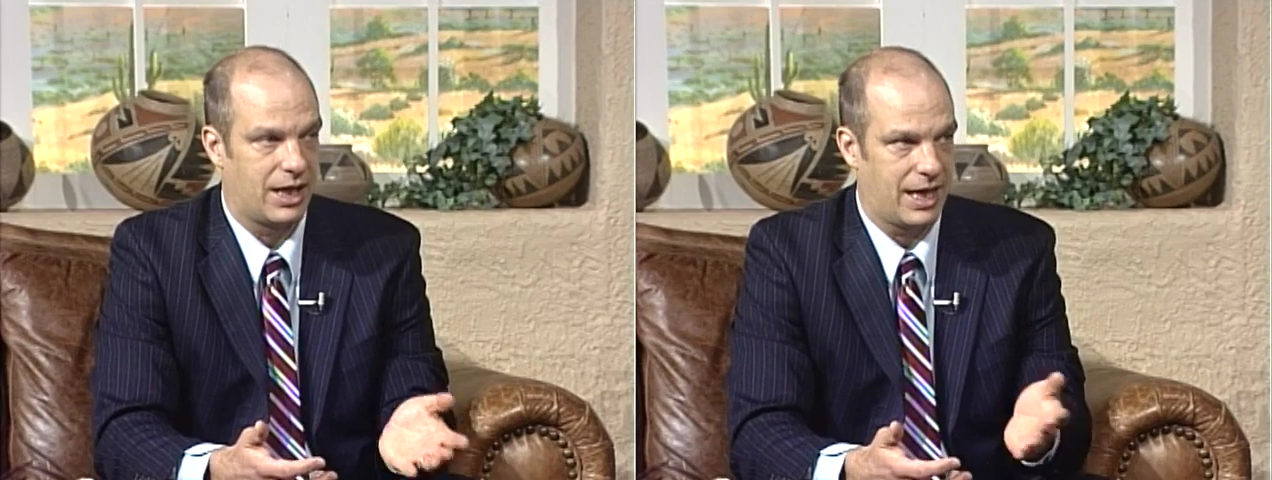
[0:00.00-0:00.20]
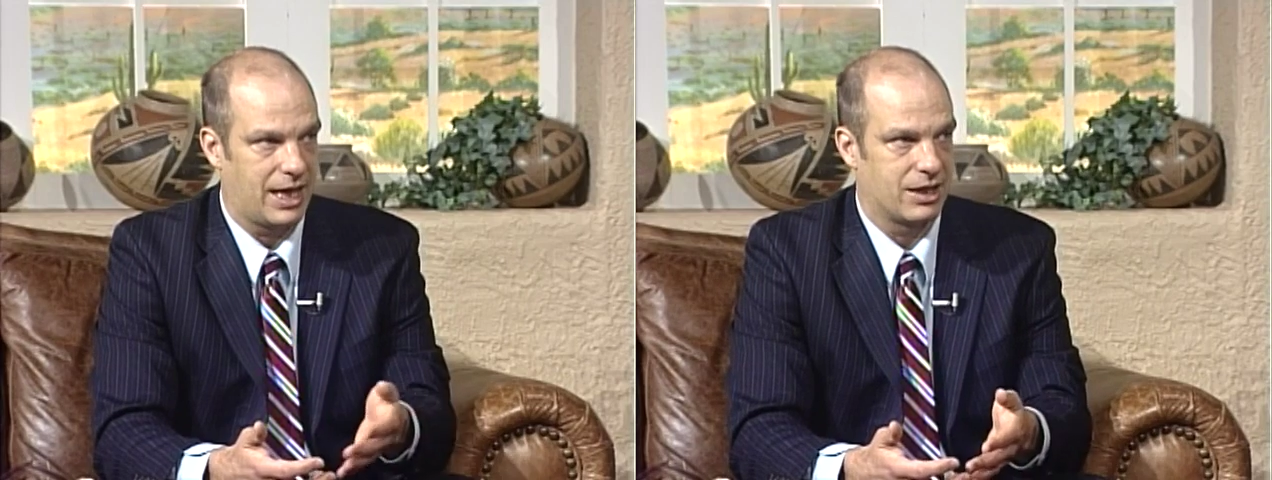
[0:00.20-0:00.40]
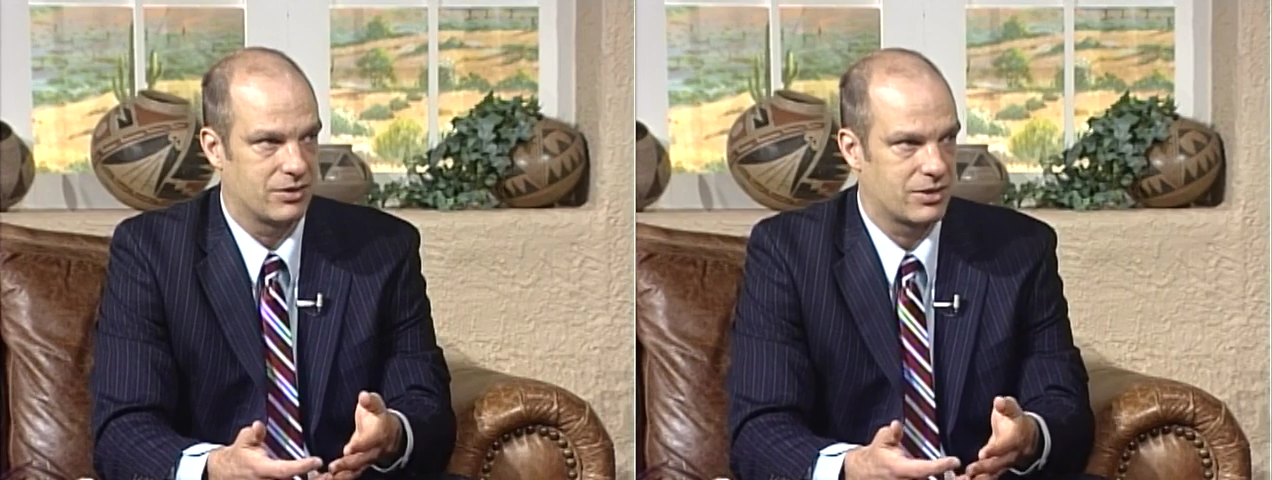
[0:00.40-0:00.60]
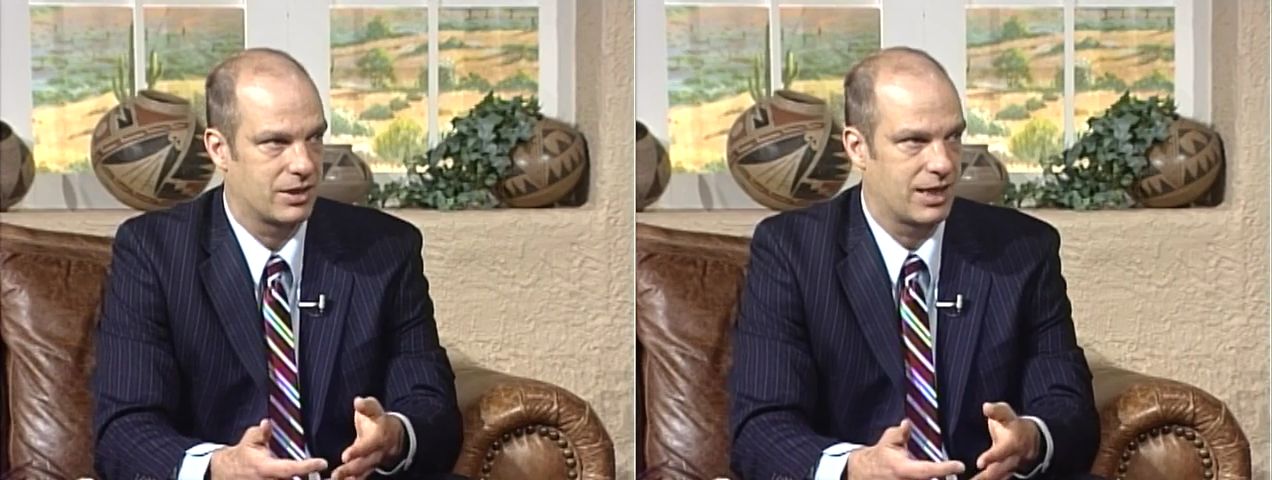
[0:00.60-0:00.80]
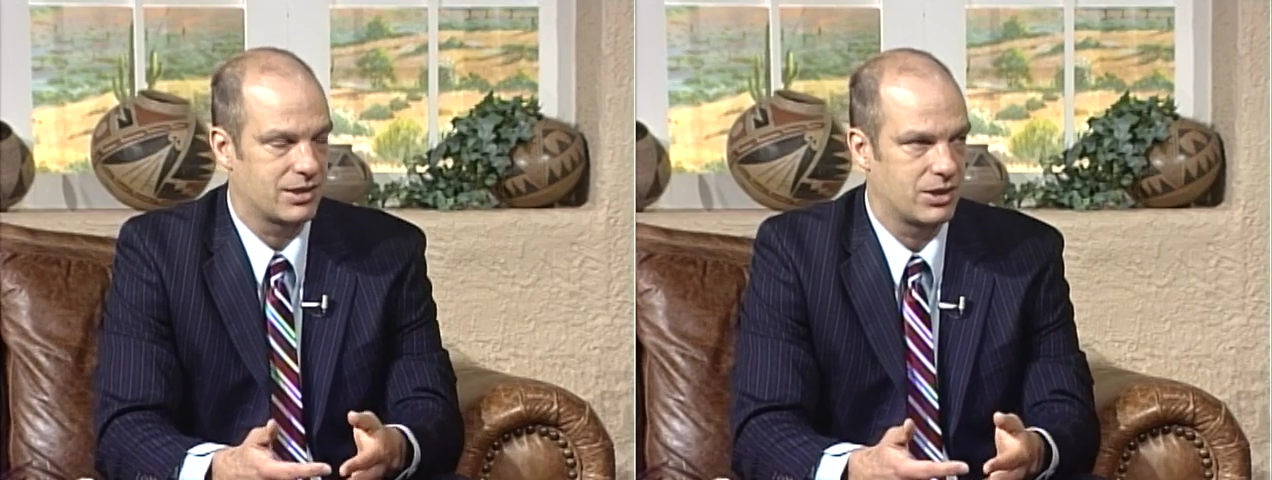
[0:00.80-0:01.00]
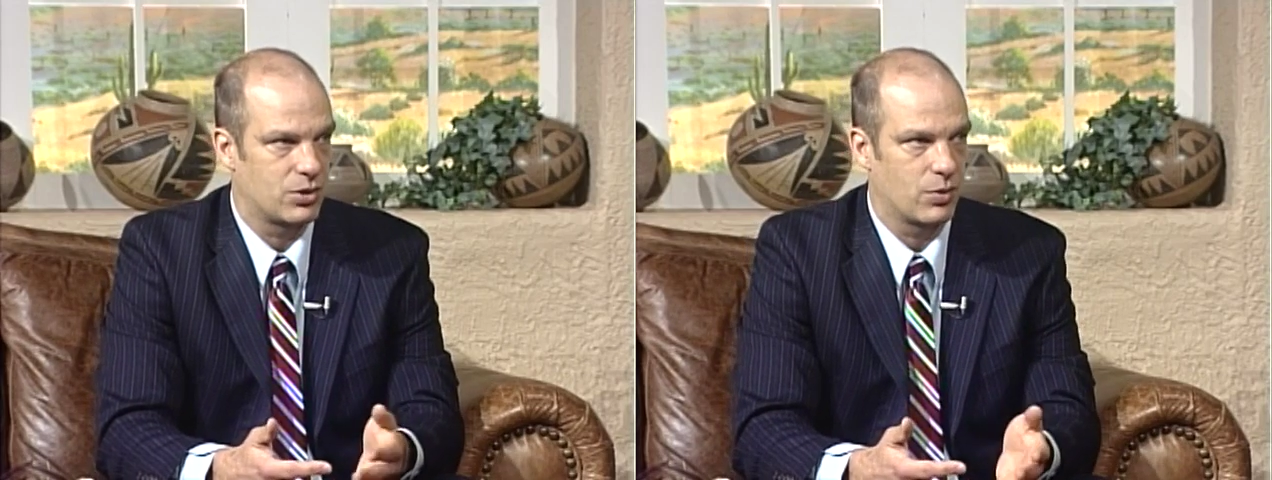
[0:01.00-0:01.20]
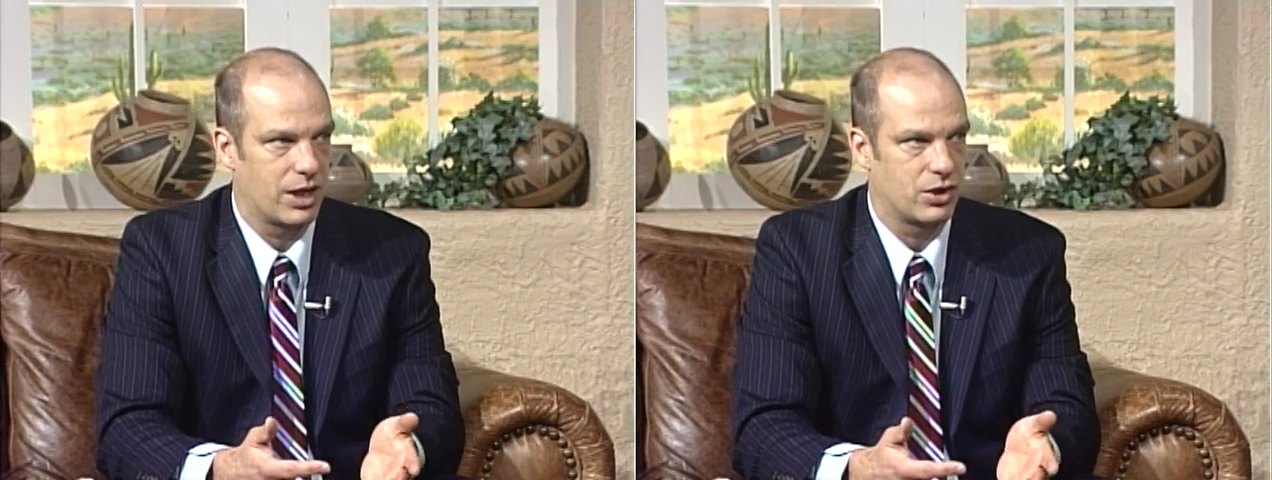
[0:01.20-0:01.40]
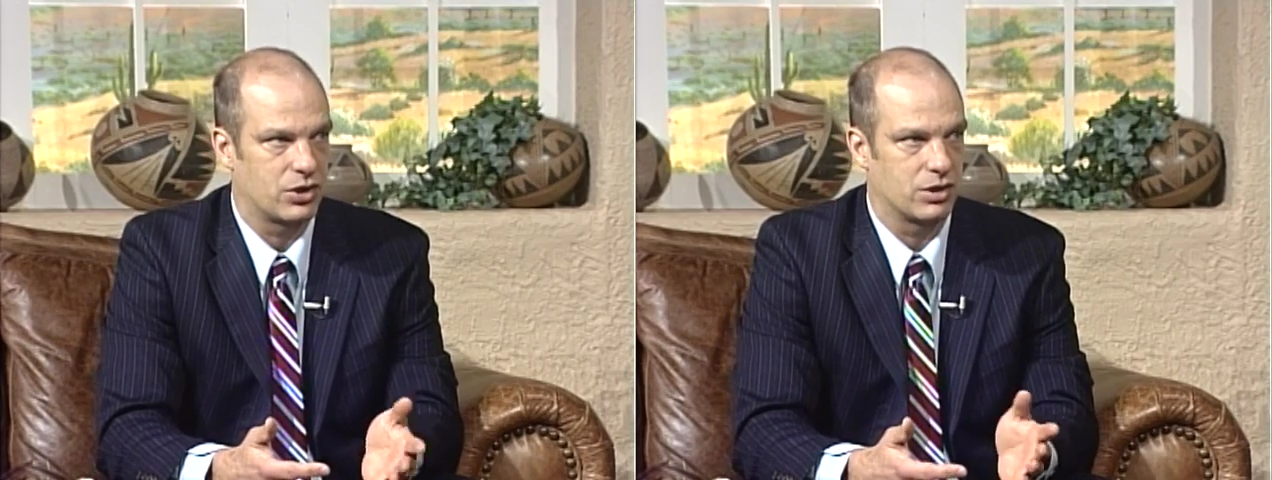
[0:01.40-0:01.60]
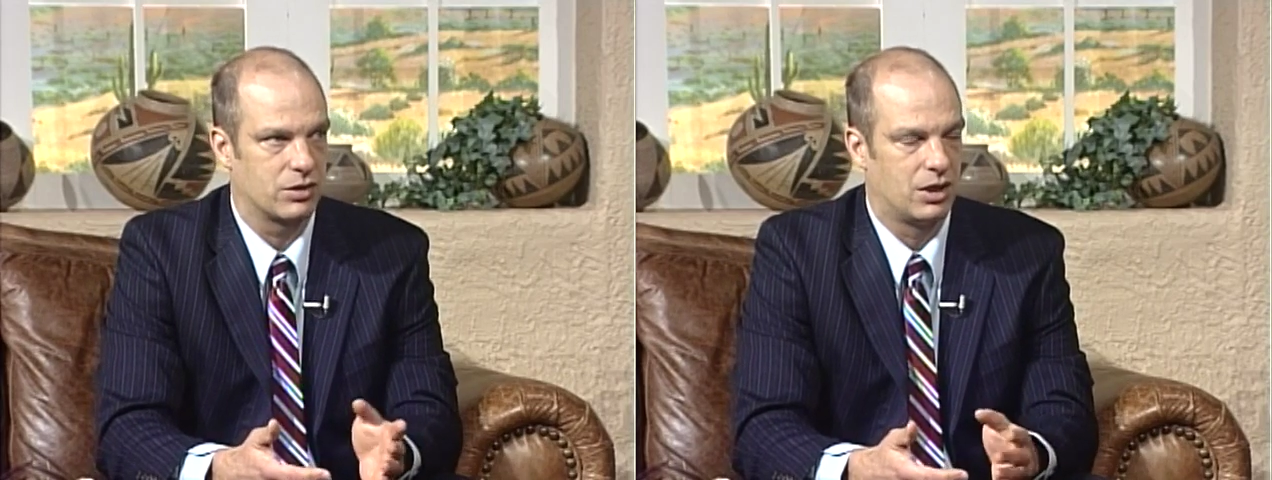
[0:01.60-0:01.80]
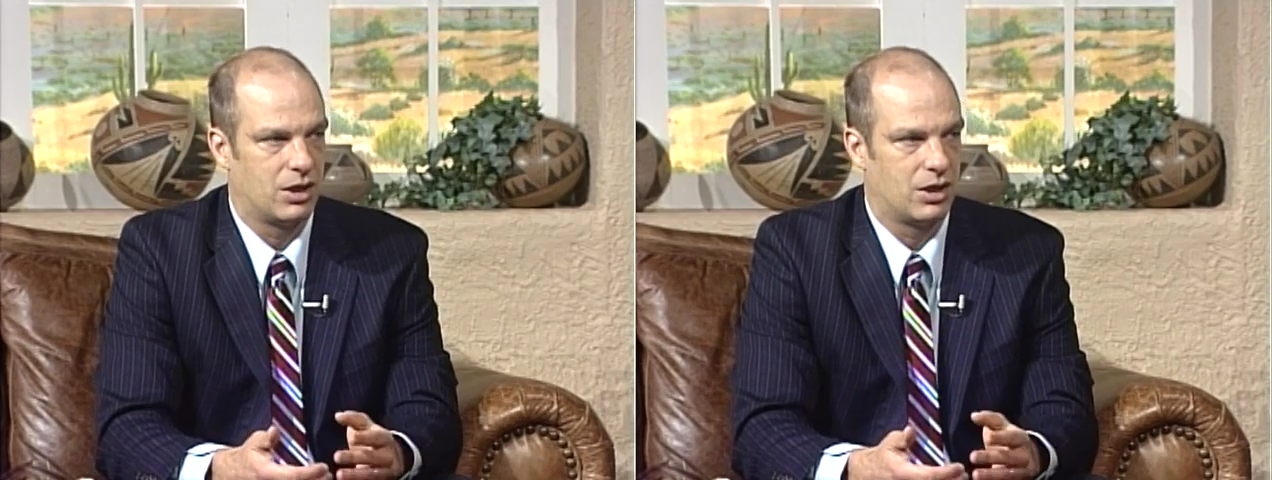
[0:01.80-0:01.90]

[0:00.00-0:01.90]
and that situation,